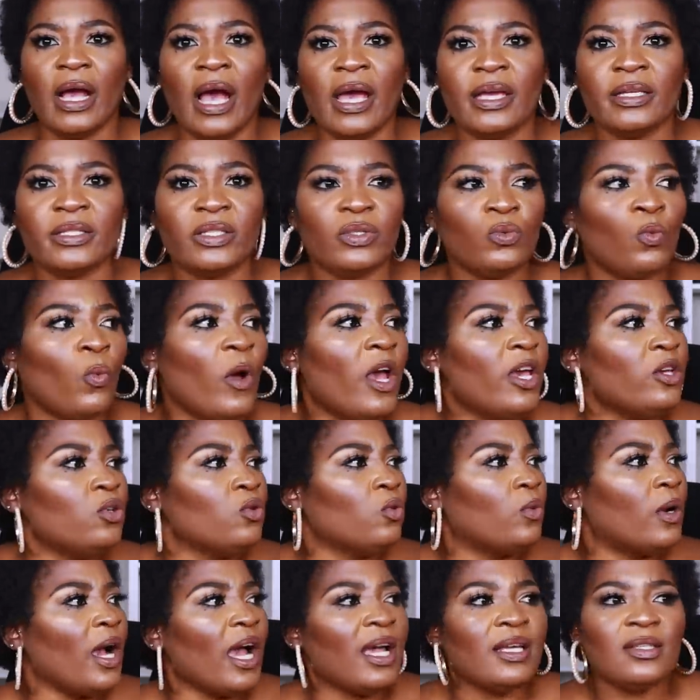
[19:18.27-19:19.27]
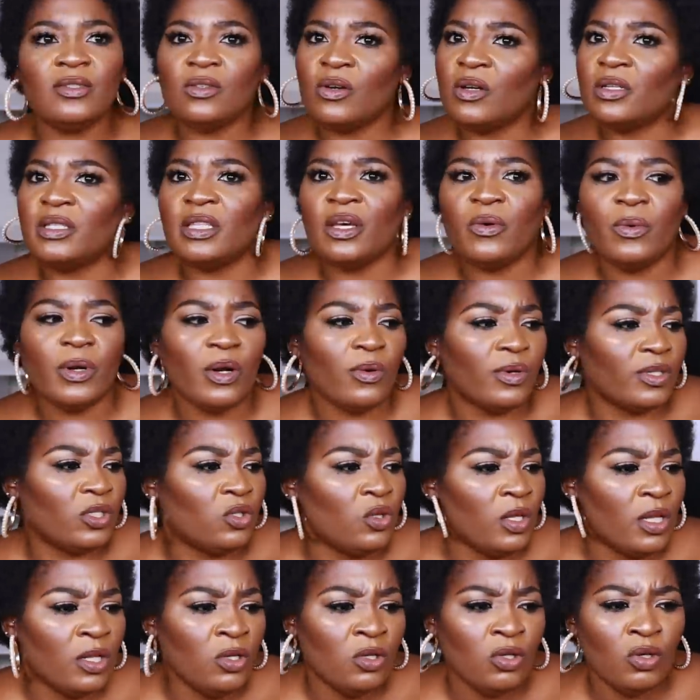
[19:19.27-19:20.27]
guys, were you guys not there when I was
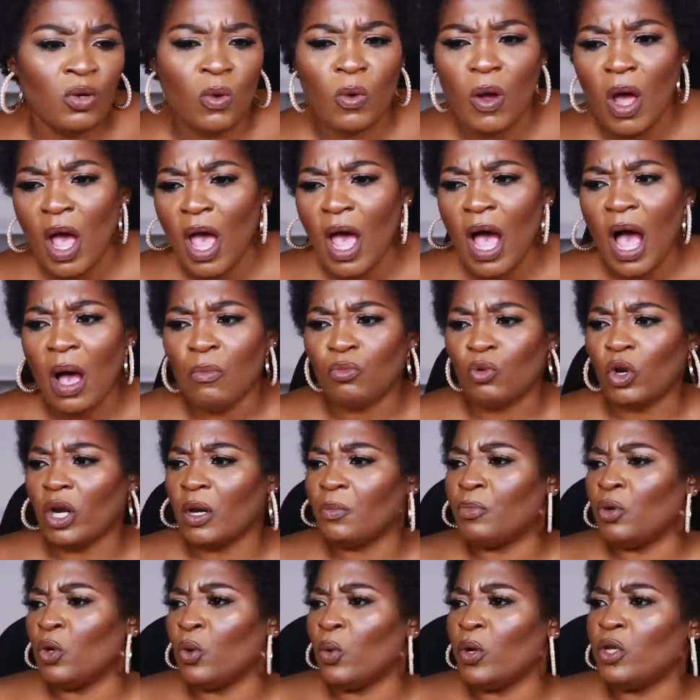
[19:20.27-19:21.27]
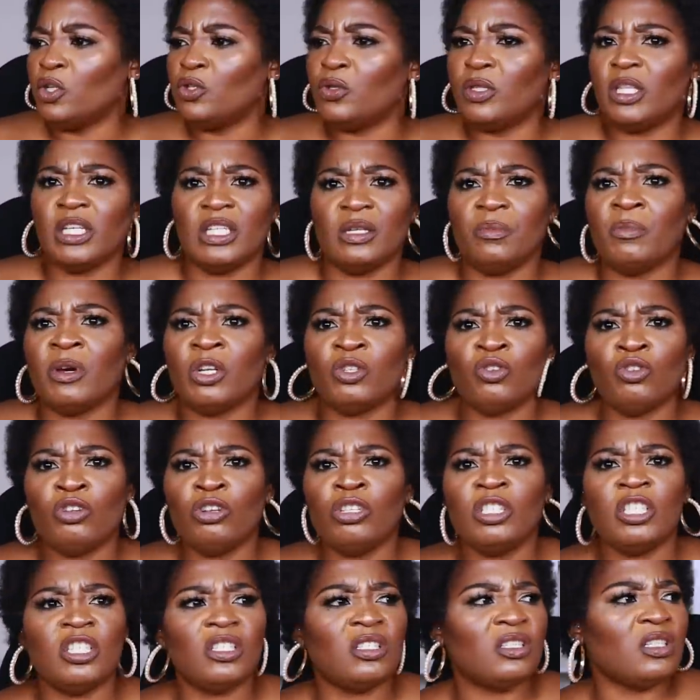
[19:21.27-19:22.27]
telling you I'm gonna be going to the
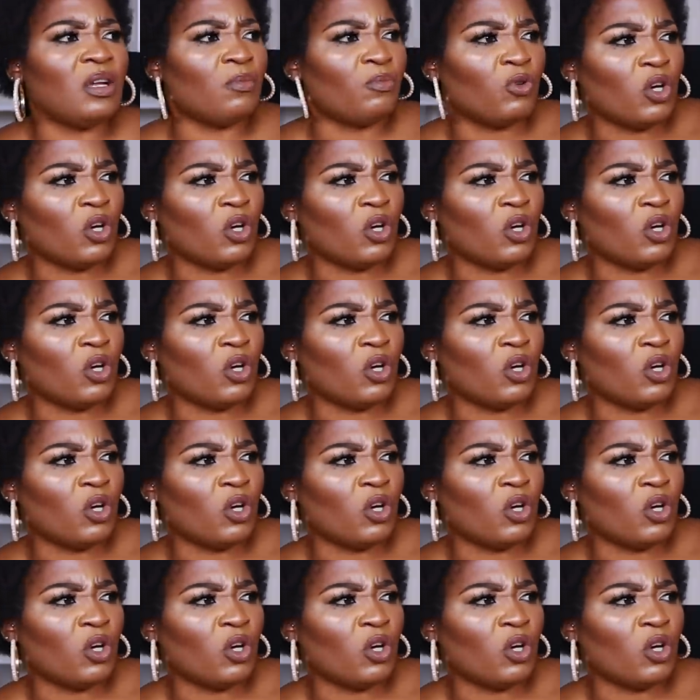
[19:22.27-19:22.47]
dermatologist,